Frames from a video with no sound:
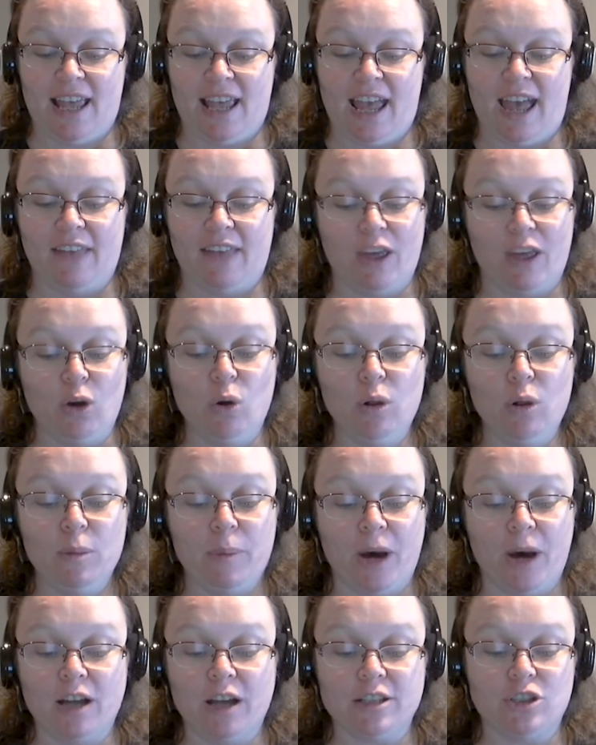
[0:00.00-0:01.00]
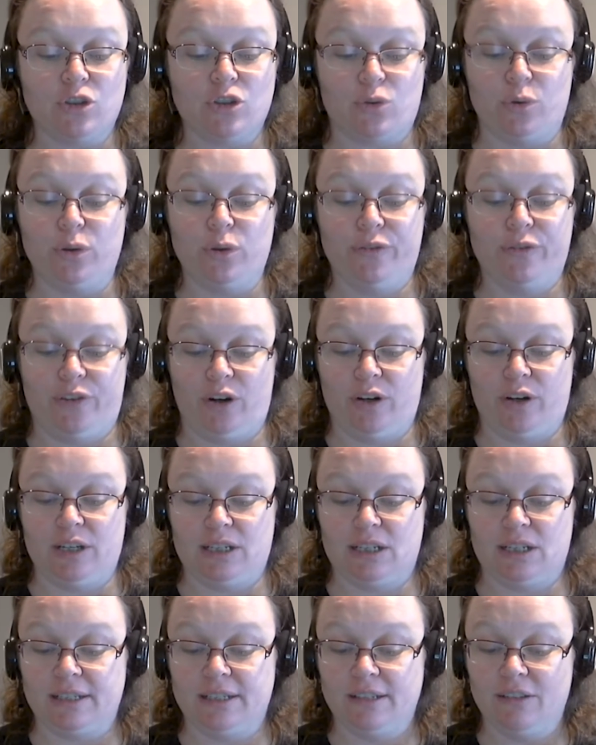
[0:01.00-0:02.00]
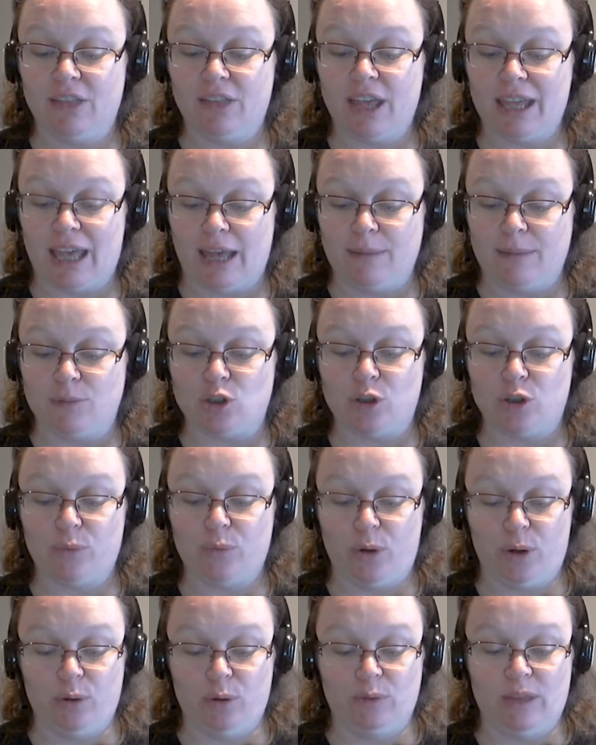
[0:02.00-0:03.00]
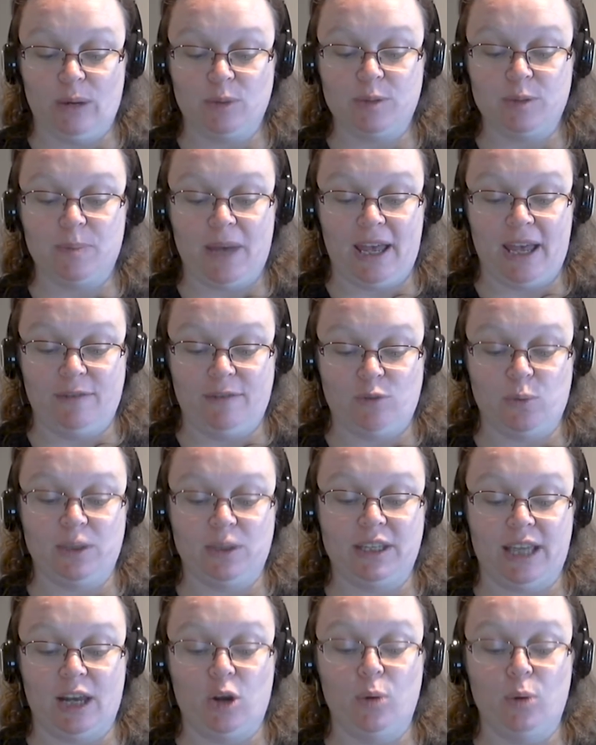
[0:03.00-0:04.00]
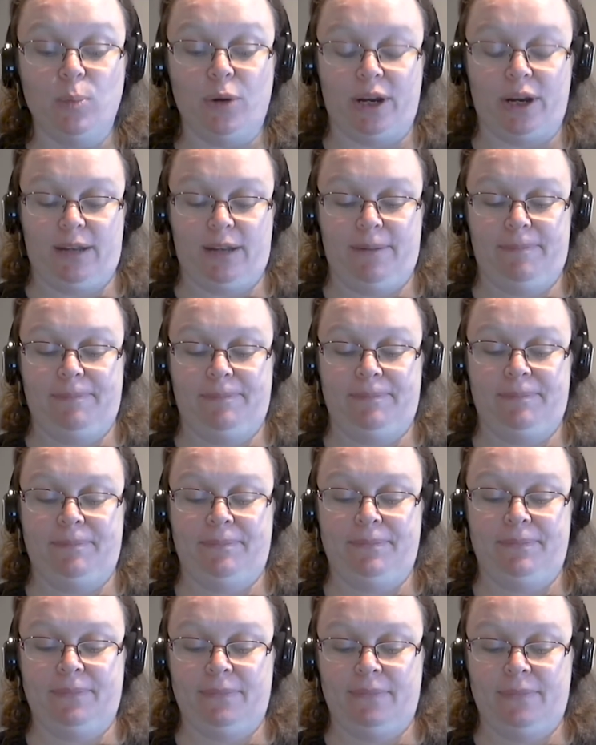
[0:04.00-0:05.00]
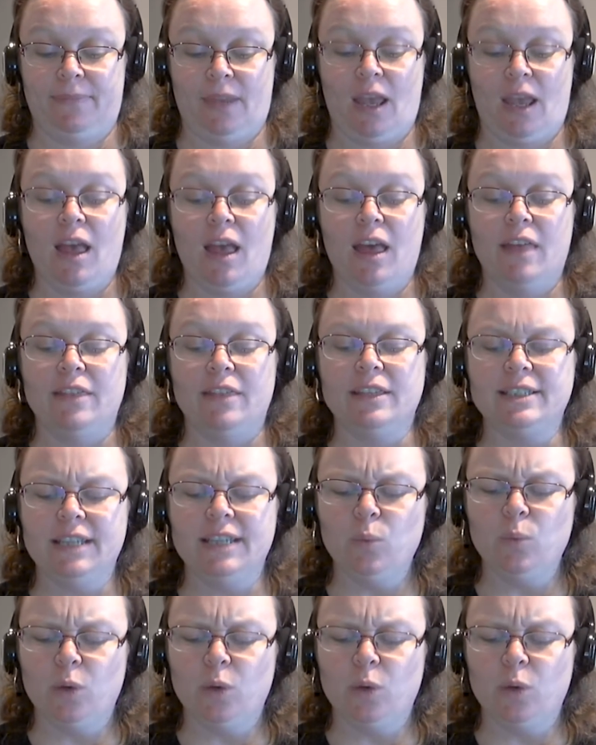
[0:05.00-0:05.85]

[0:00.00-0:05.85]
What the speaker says: and they all passed through the forest until they came to the road that was paved with yellow brick. The Tin